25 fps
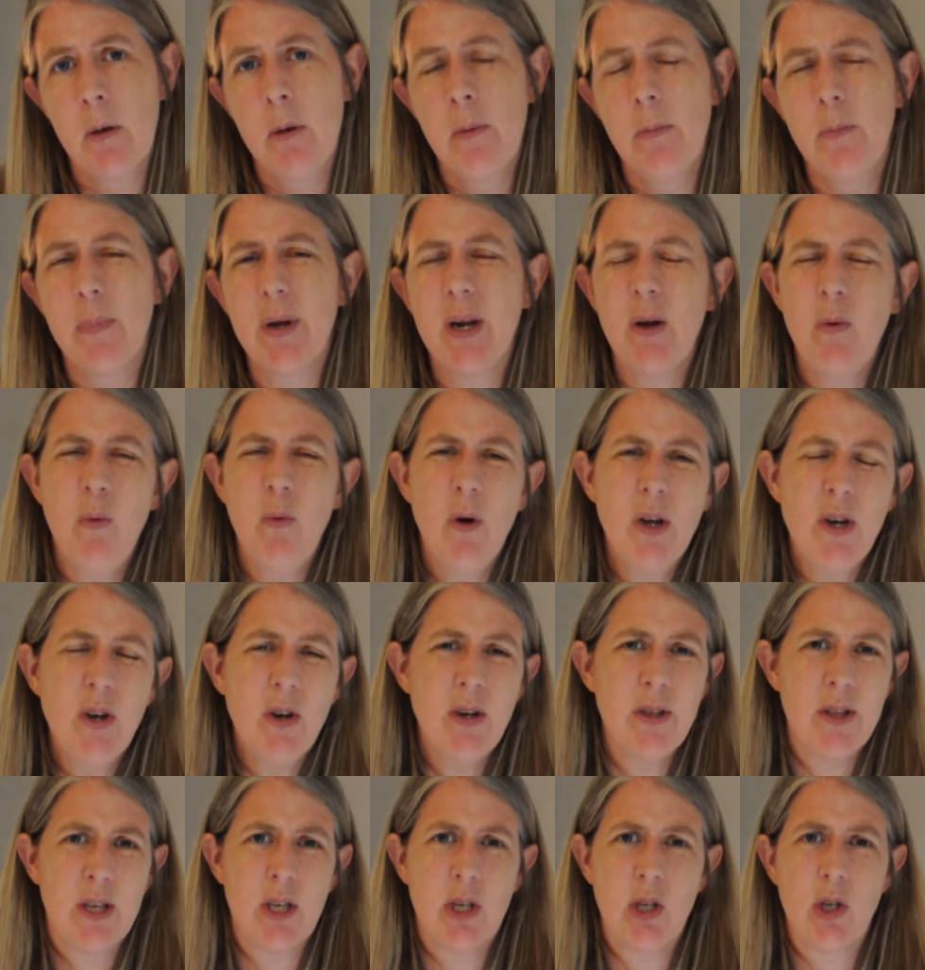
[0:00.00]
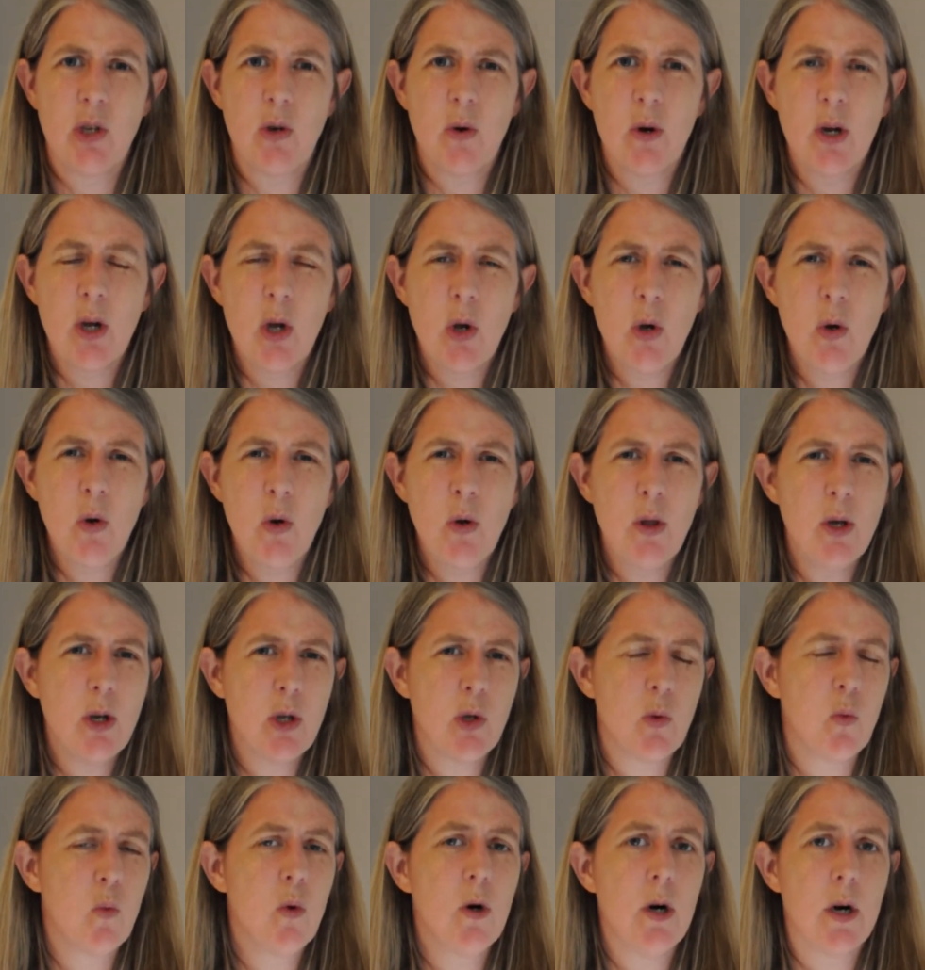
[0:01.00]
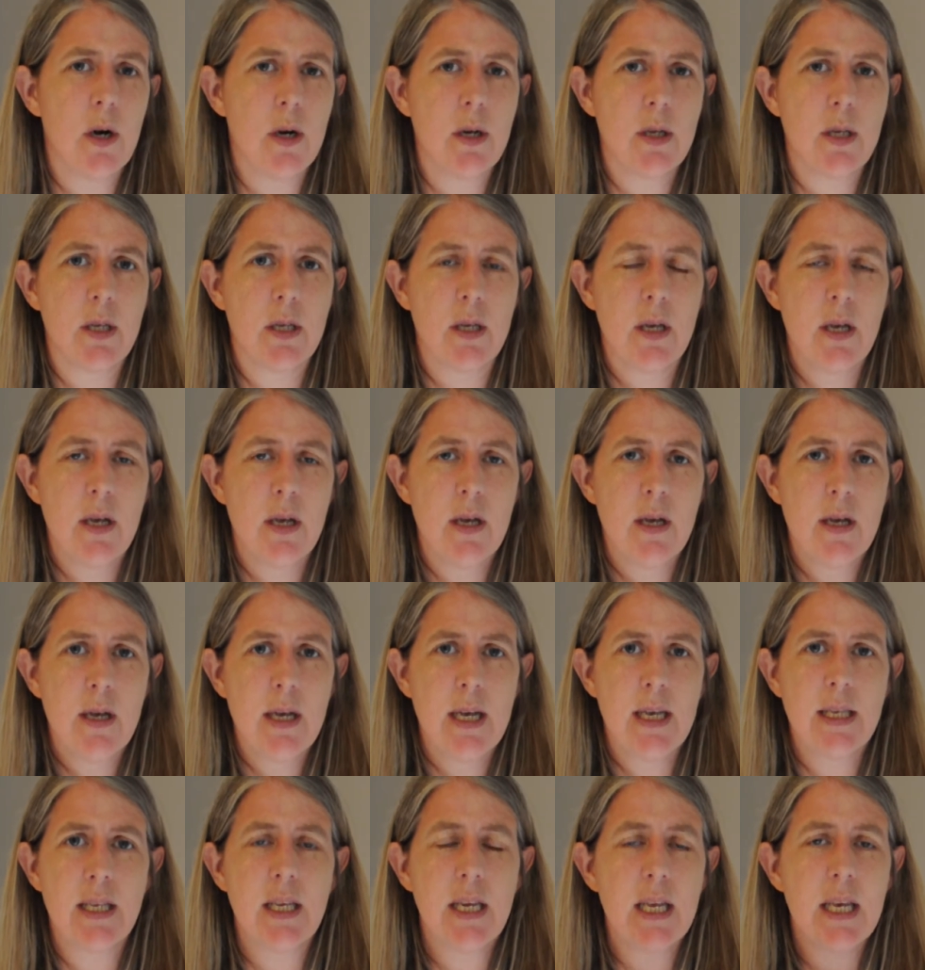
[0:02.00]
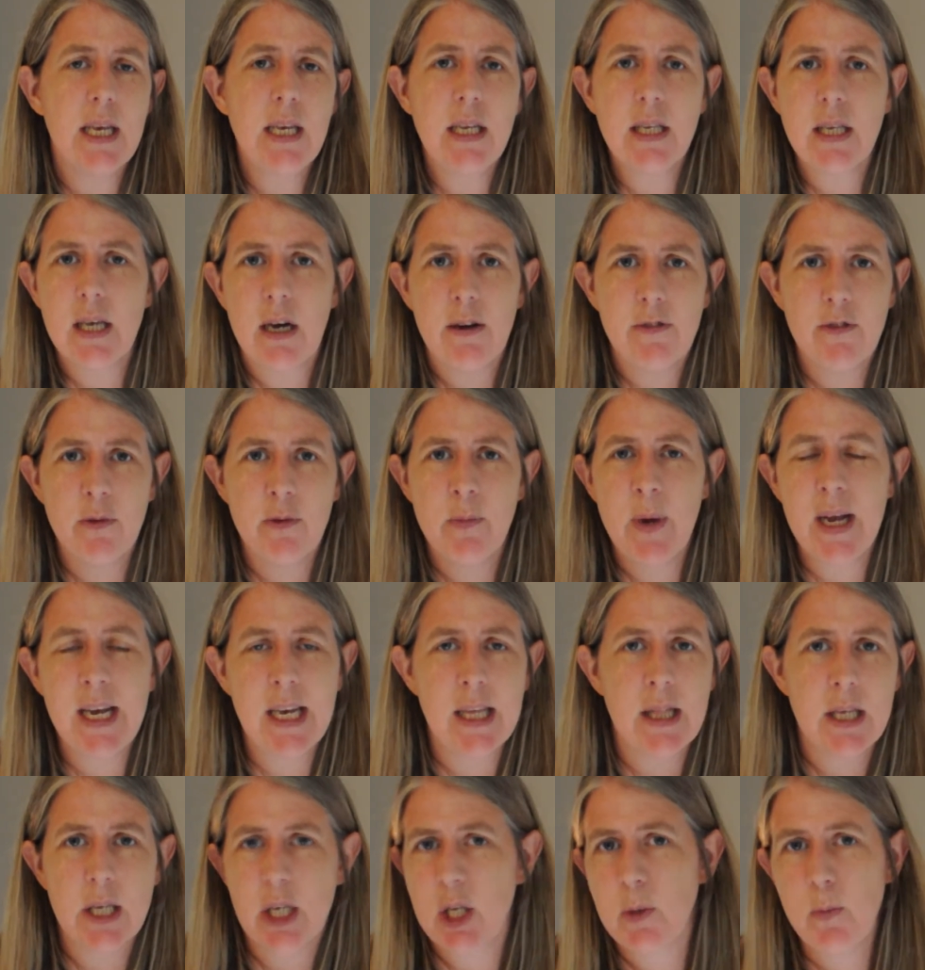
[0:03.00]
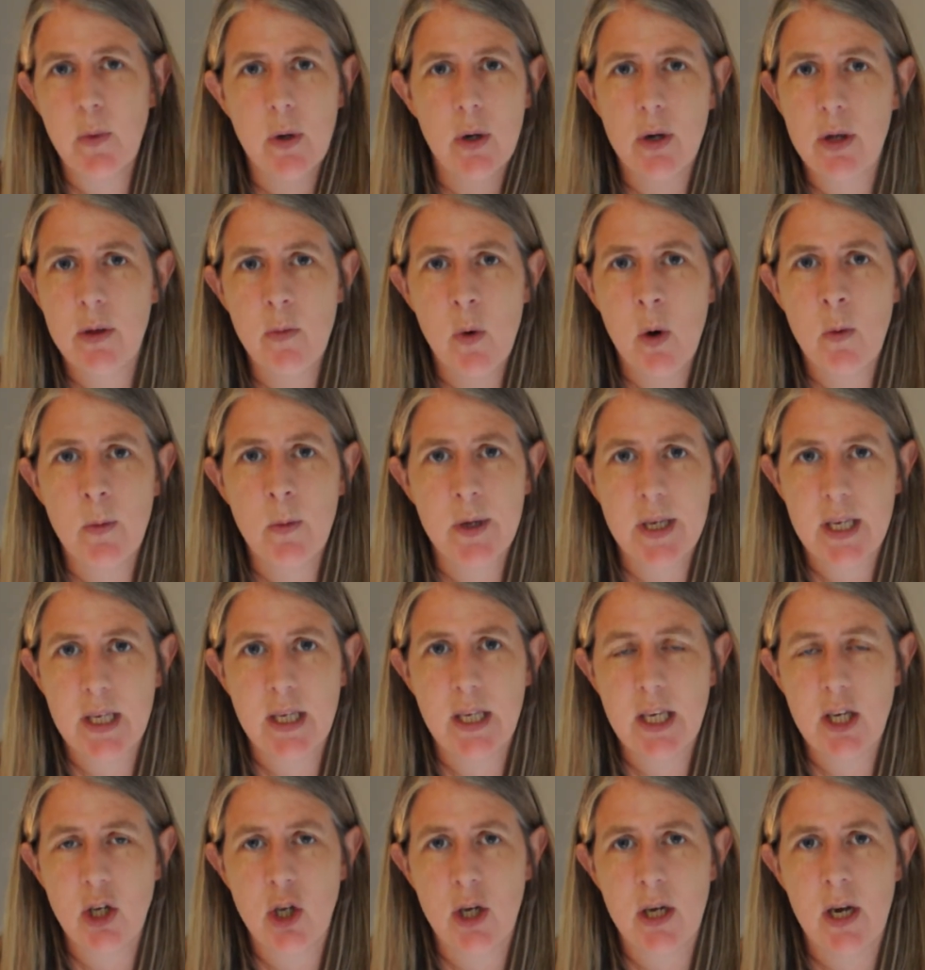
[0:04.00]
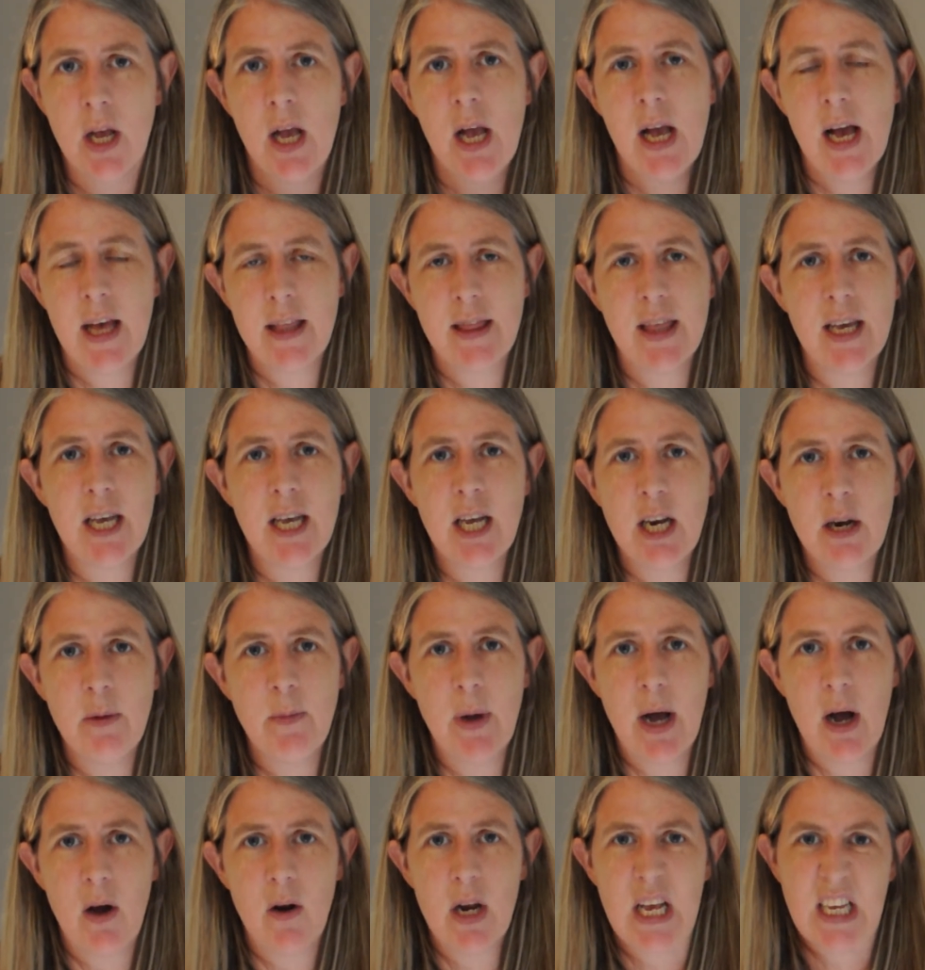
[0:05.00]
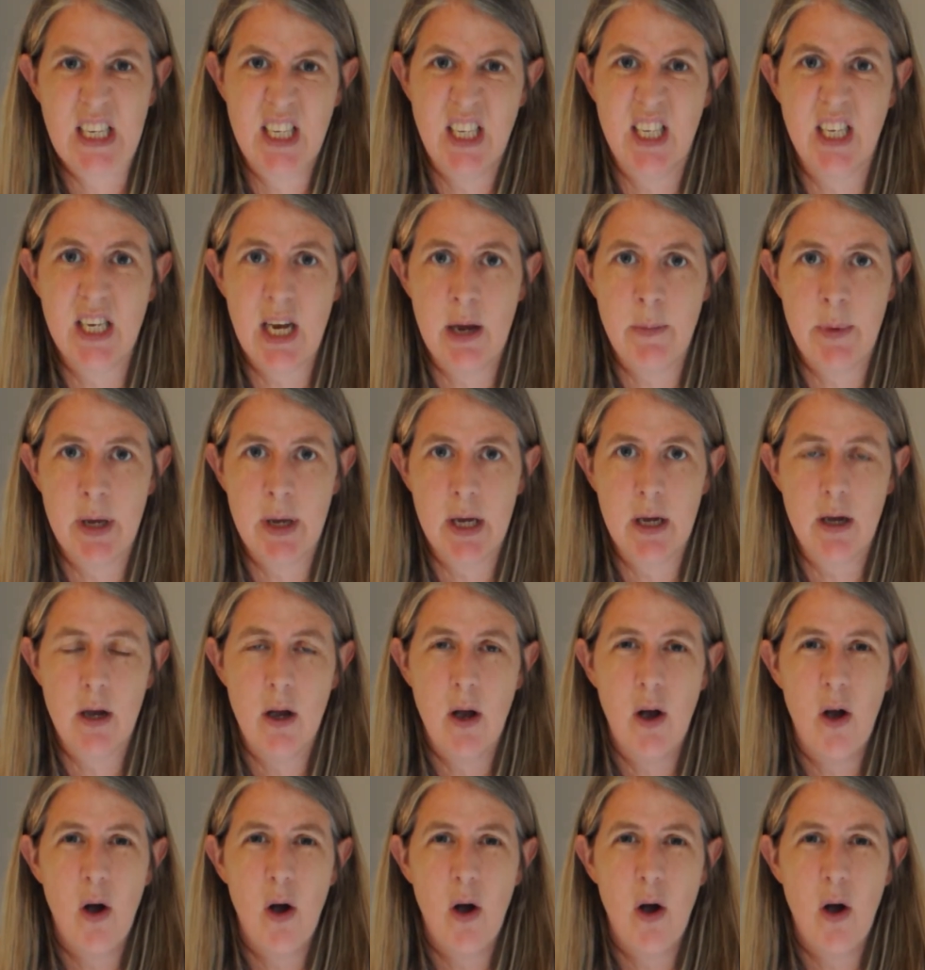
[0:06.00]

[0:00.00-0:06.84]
But I wonder in this story, who looks worse? Is it Esau for making the spur-of-the-moment decision and thinking about his stomach?